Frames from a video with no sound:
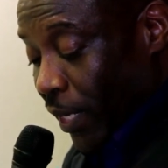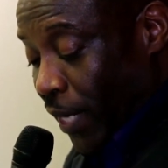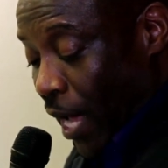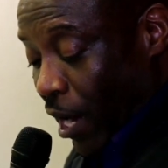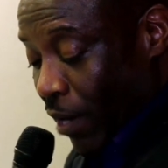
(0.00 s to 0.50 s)

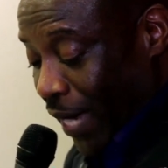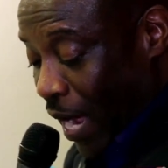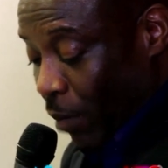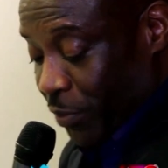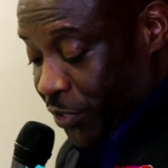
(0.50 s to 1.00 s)
Not our
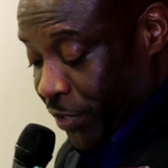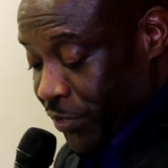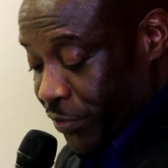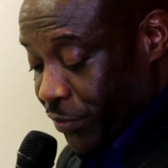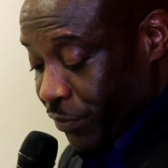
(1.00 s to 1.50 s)

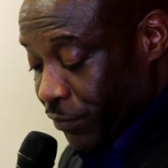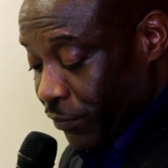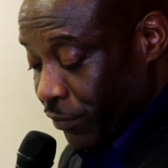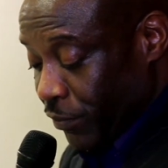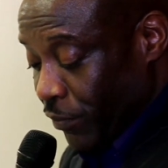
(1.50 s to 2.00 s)
competence,
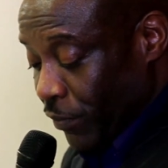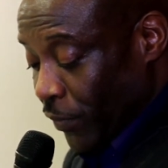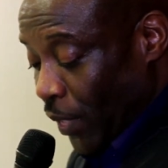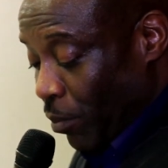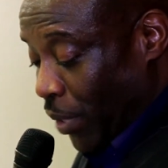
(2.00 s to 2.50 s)

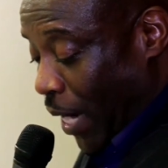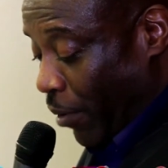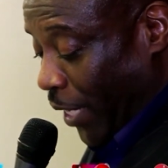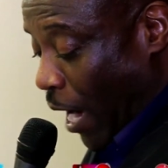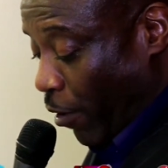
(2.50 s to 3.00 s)
but
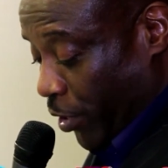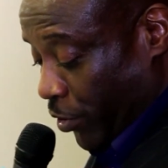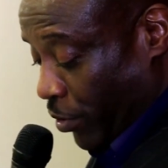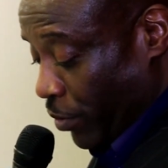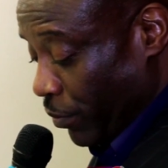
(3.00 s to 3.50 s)
our
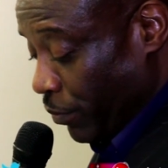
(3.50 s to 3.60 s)
character,